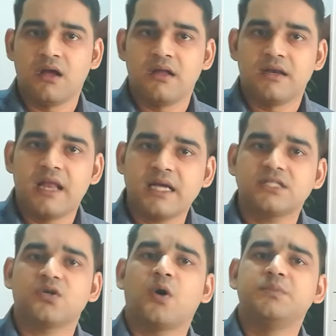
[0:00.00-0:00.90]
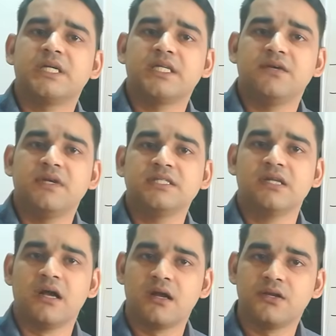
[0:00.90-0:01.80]
Next objective
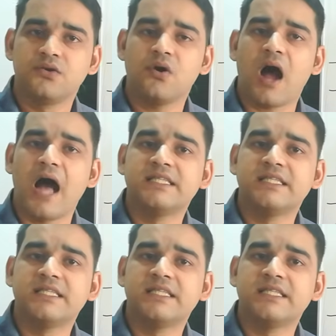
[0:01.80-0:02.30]
is to